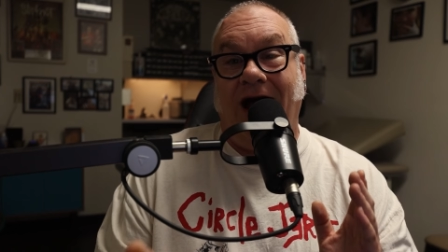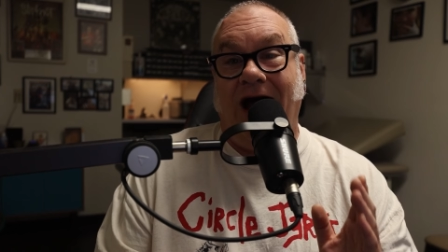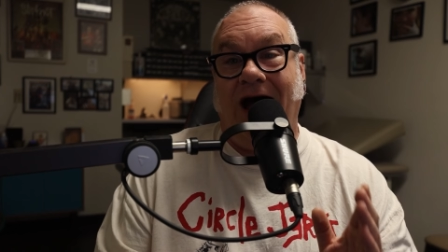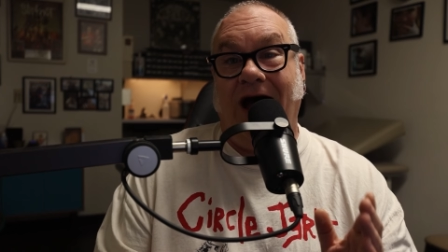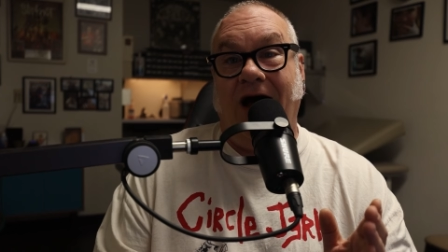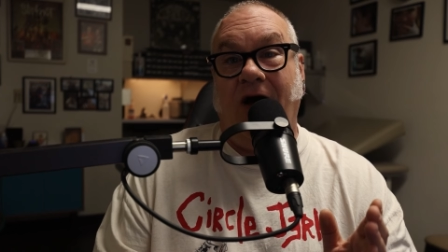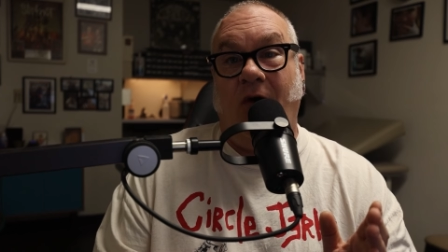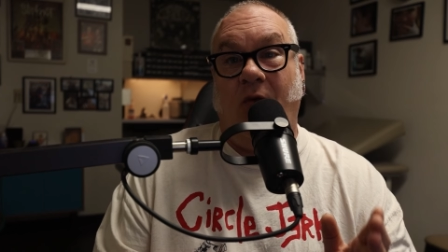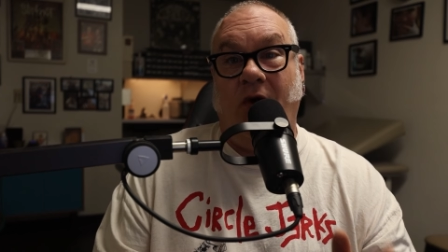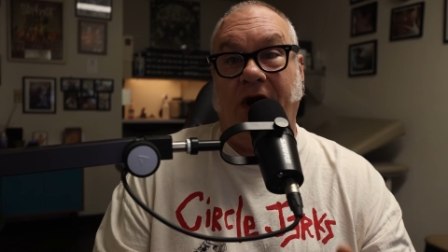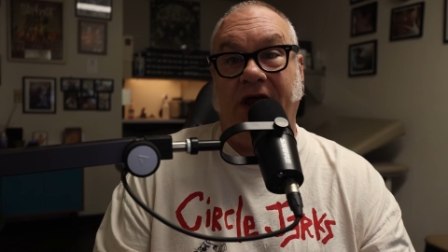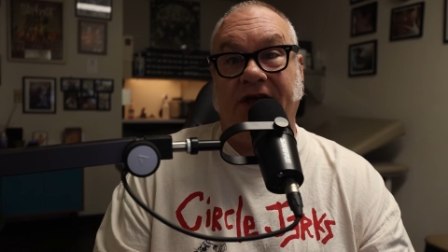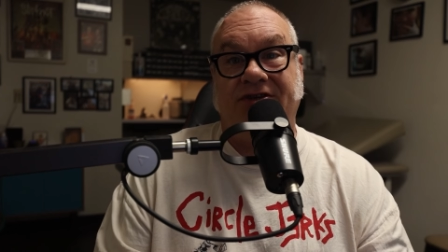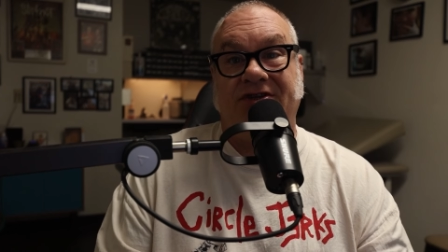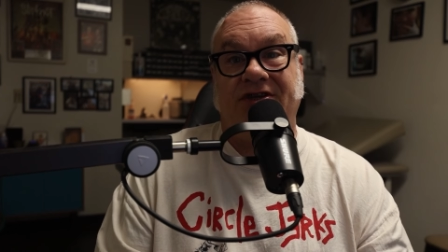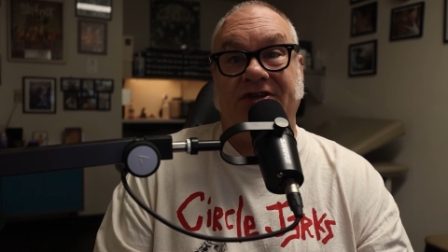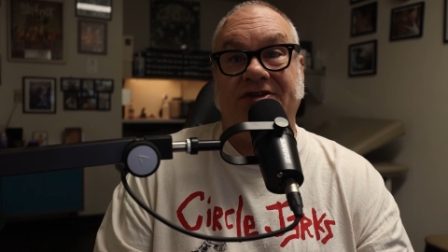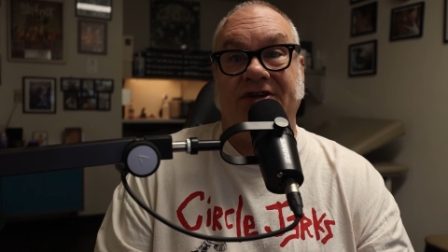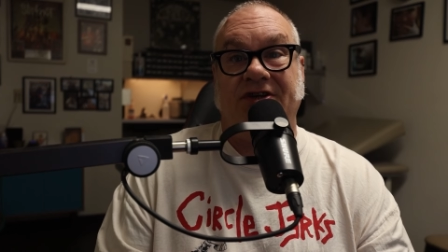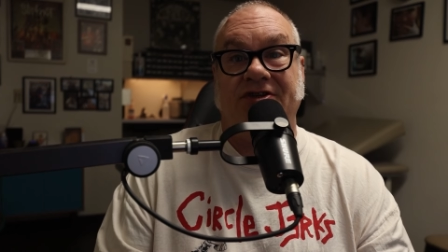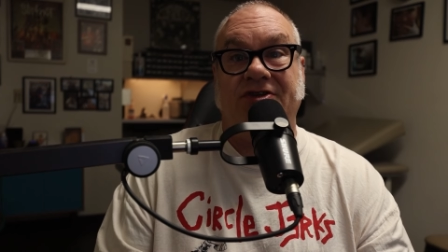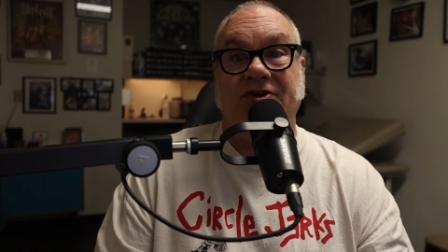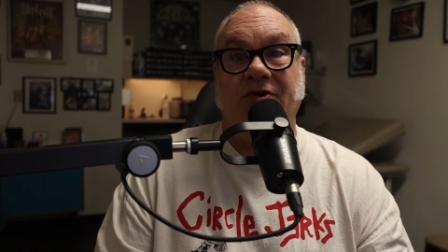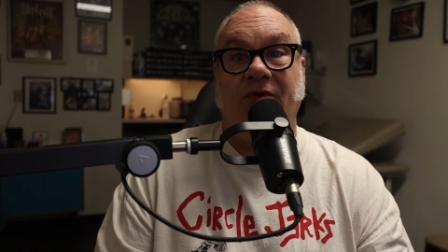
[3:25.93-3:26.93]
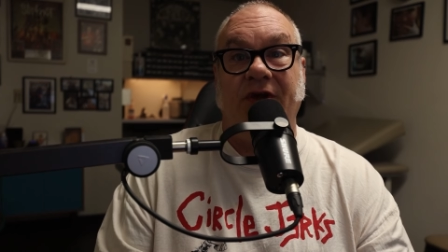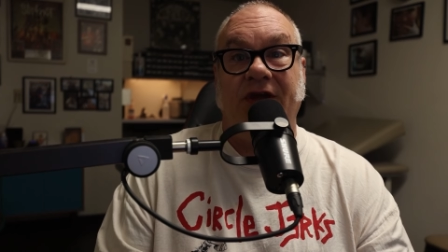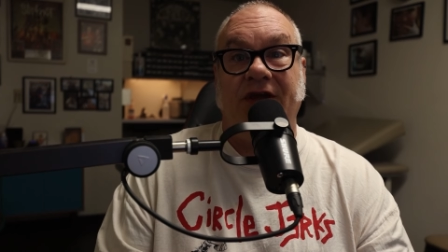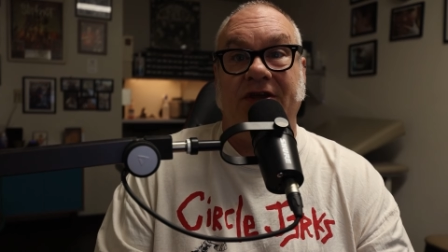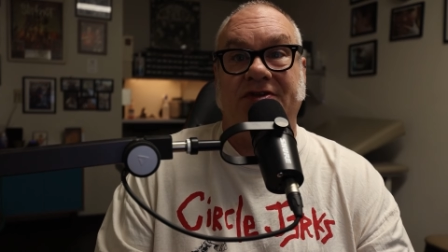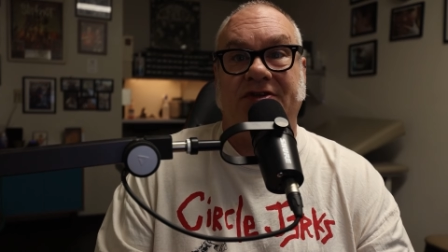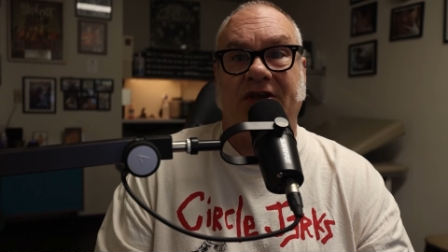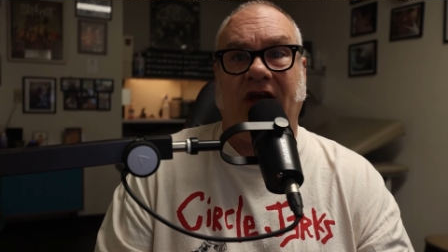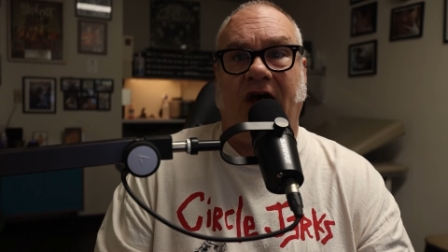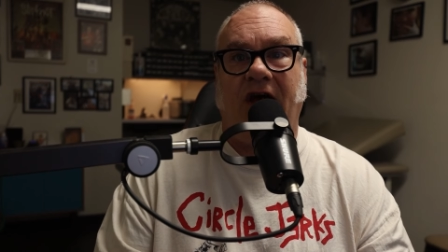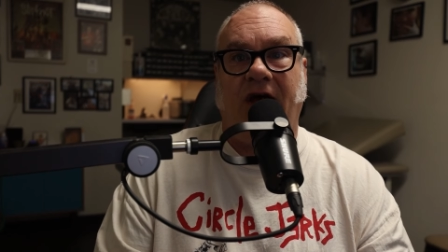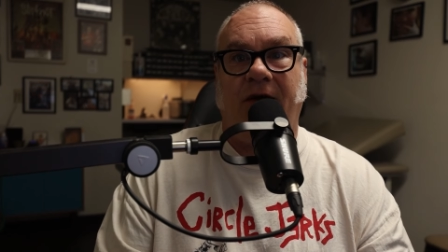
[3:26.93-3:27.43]
Uh, what I suggest doing
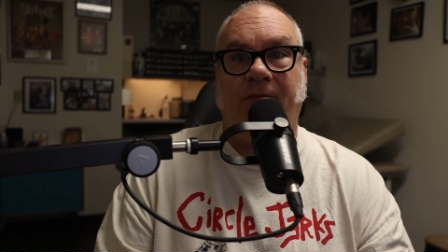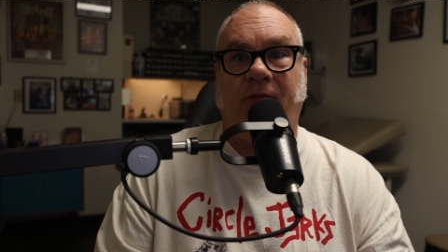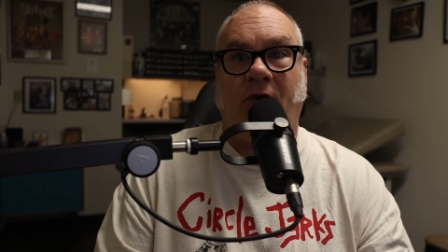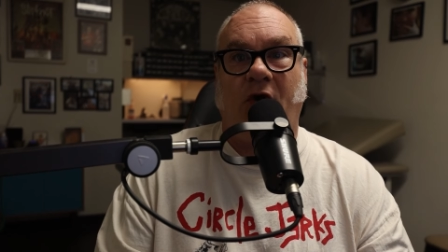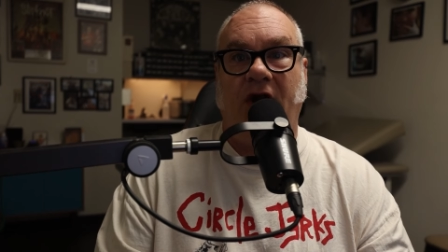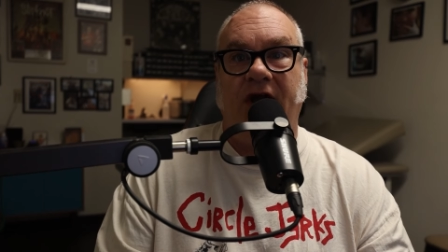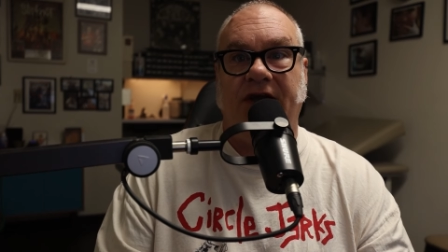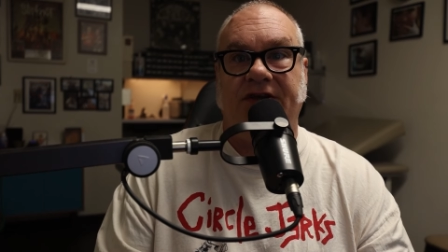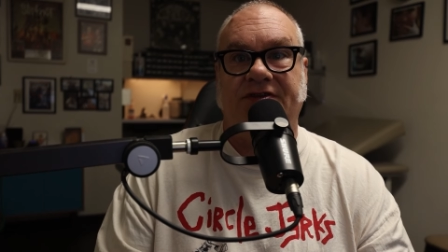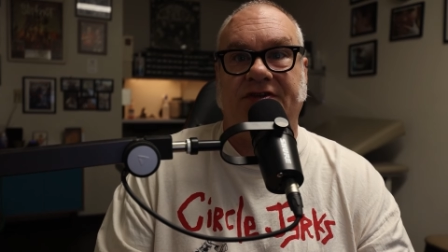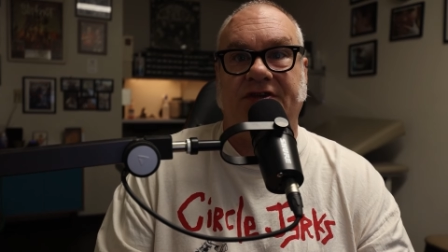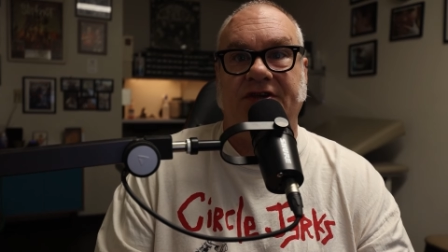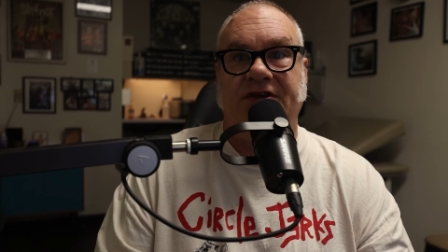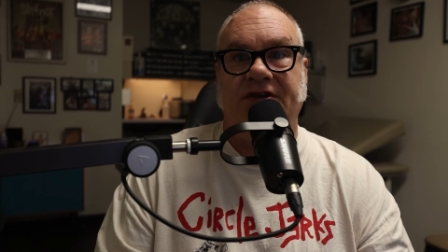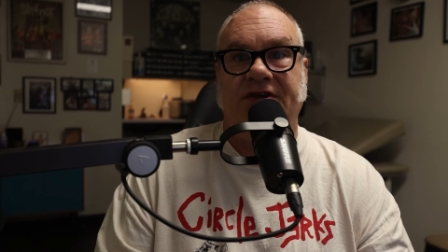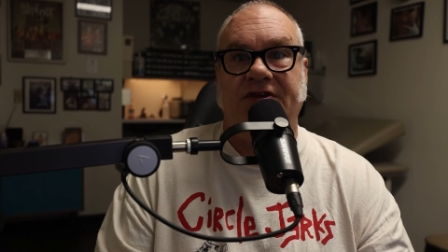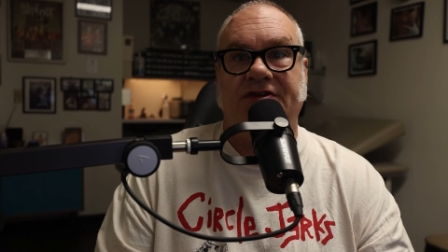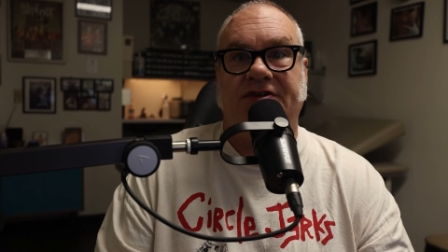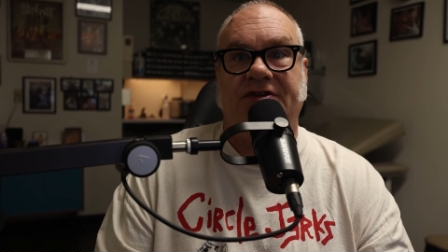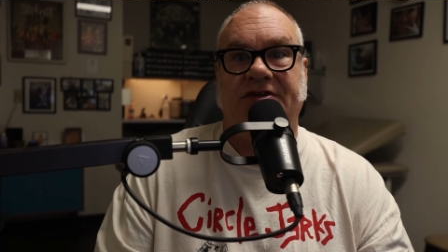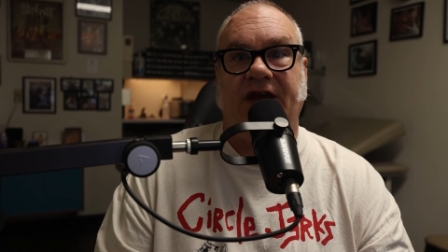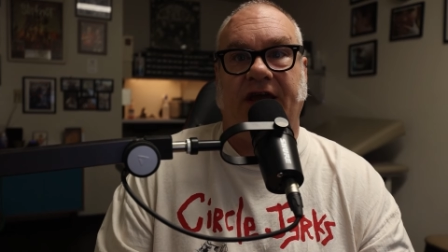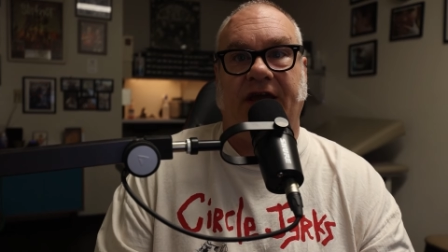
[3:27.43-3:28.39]
is compresses.